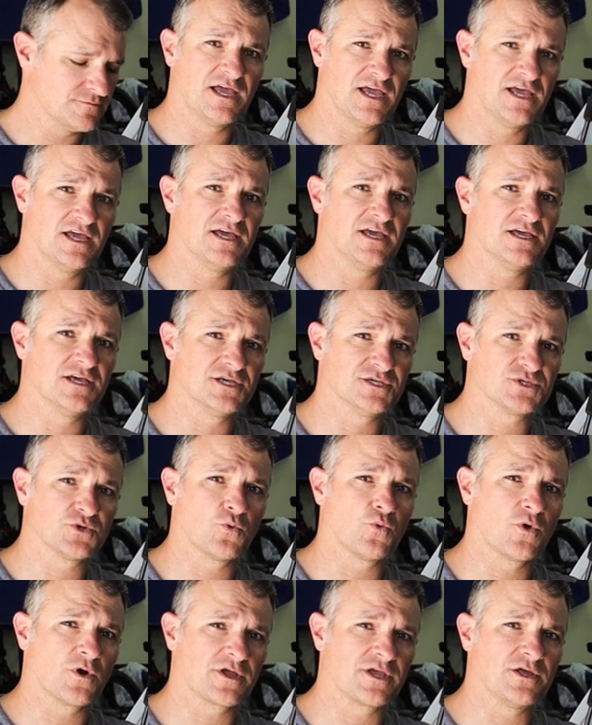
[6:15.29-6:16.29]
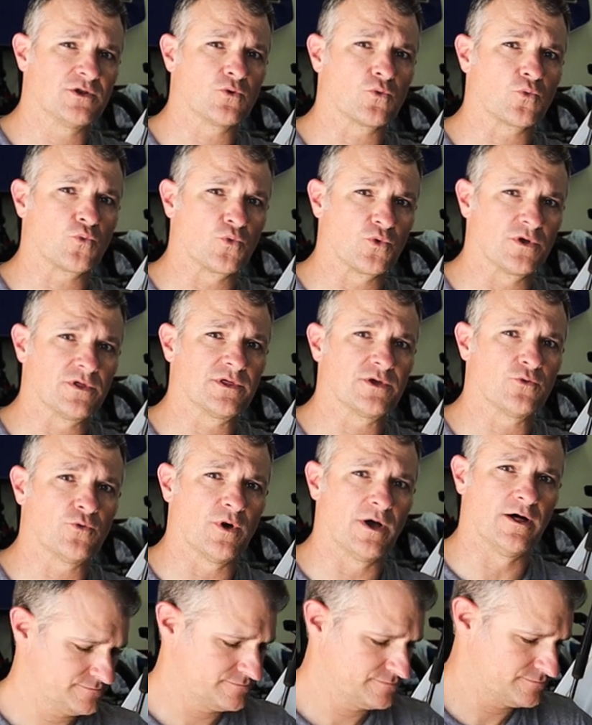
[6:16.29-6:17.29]
It is working really
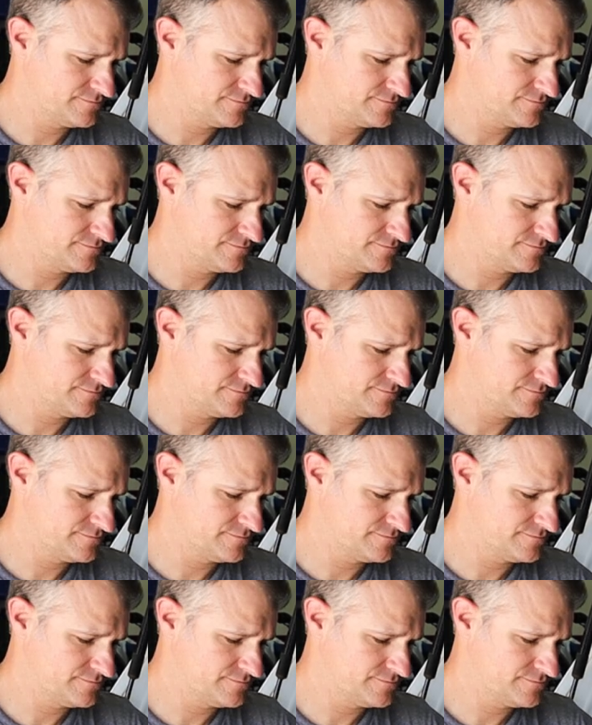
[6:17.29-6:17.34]
well.